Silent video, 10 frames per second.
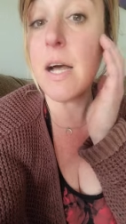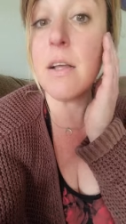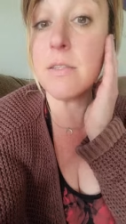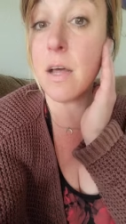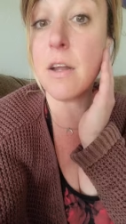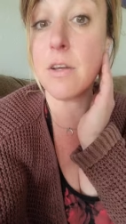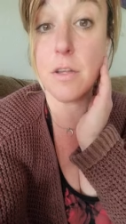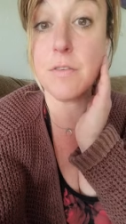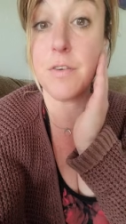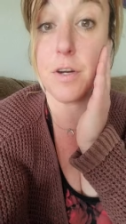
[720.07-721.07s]
hell is not a good
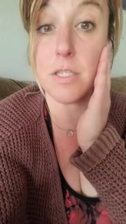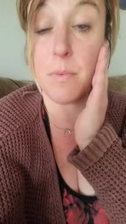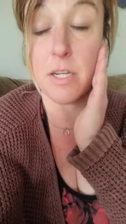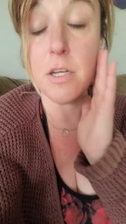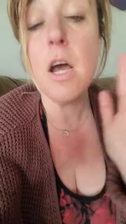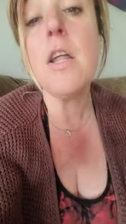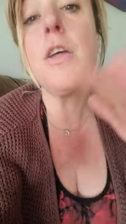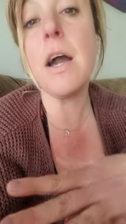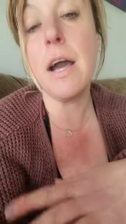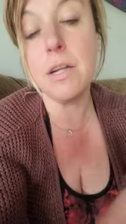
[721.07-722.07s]
look for Chris Munch.
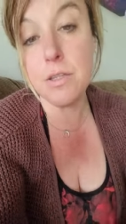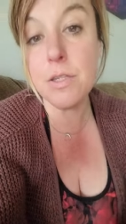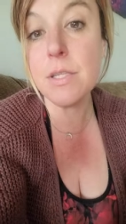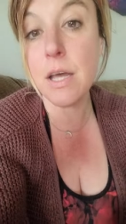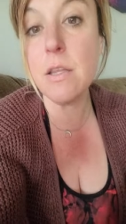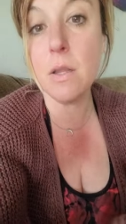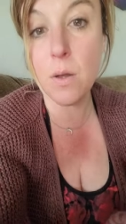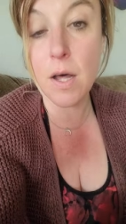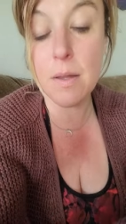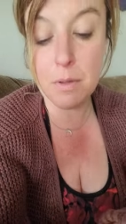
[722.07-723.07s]
Look, I understand the
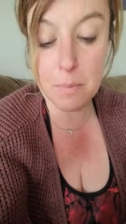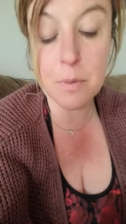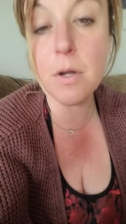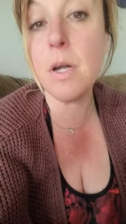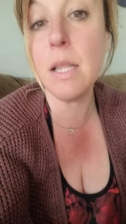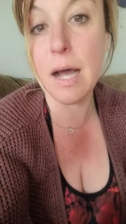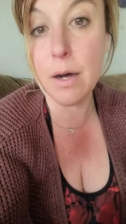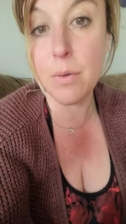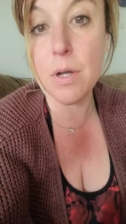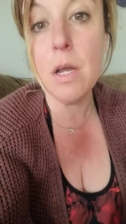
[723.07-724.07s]
law that people are
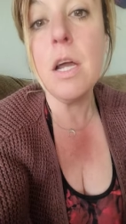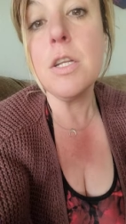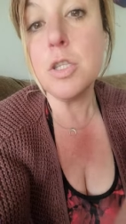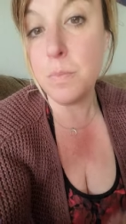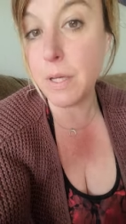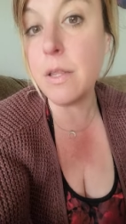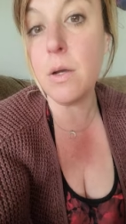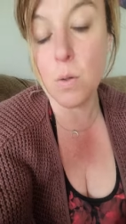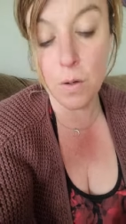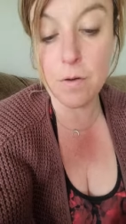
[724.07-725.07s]
allowed to be in the
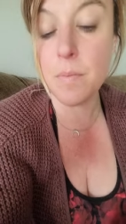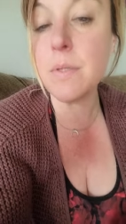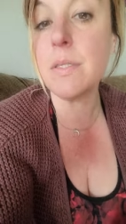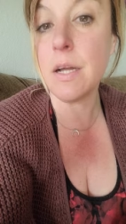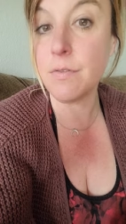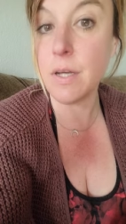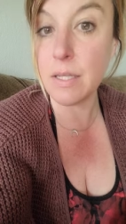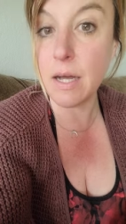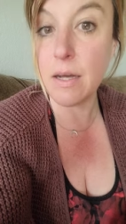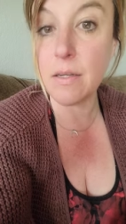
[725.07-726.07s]
courtroom and stuff
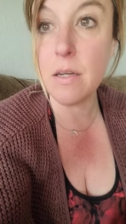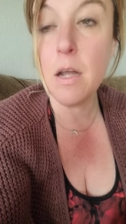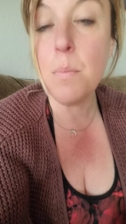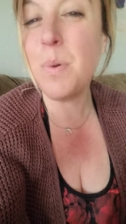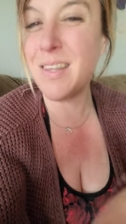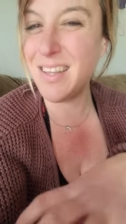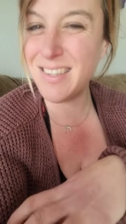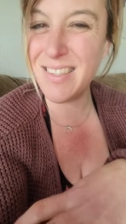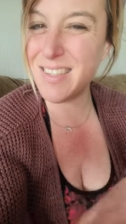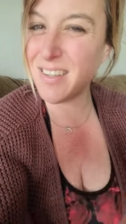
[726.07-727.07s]
like that, but
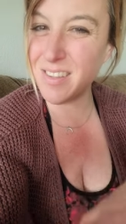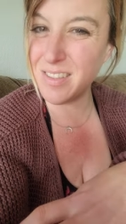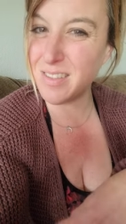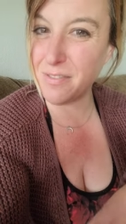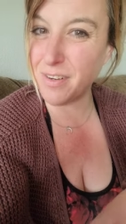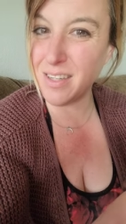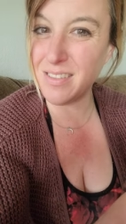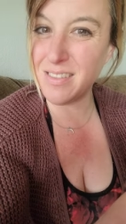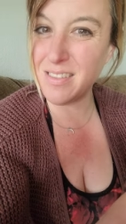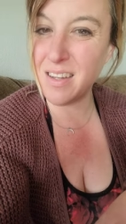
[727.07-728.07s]
this is a little
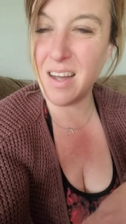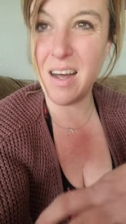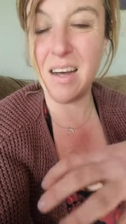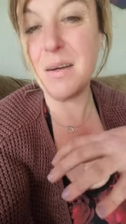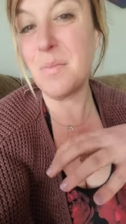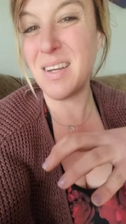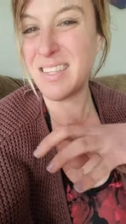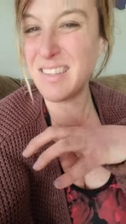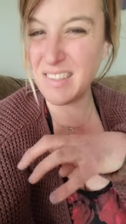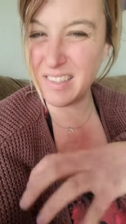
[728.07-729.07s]
different.
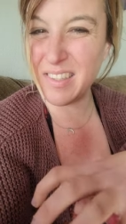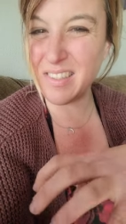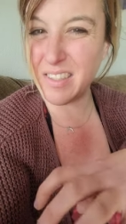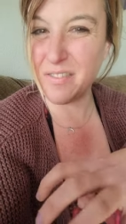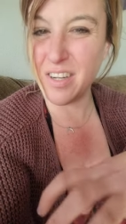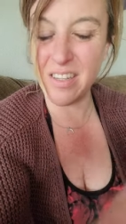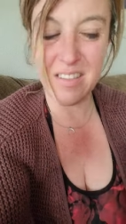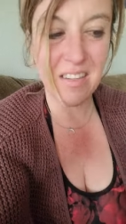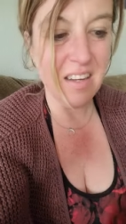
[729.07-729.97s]
It's a little different.